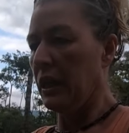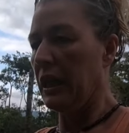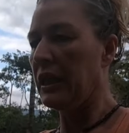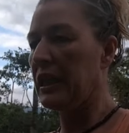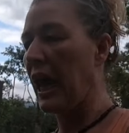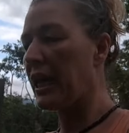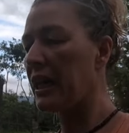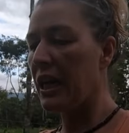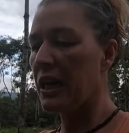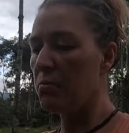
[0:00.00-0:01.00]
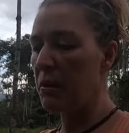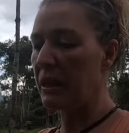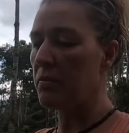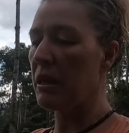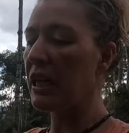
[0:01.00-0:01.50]
in Canada and
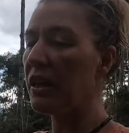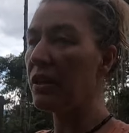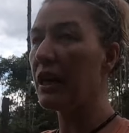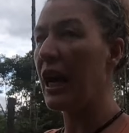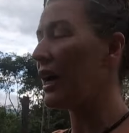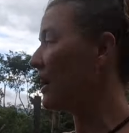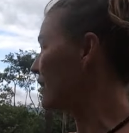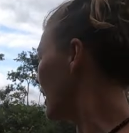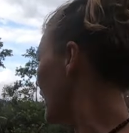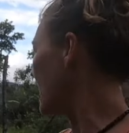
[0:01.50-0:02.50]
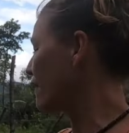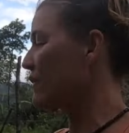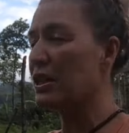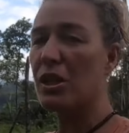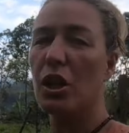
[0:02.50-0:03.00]
bring them here. And I
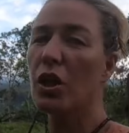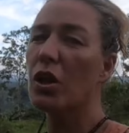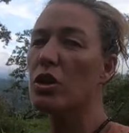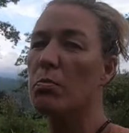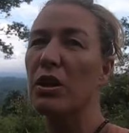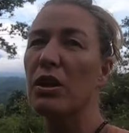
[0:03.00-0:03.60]
have this huge,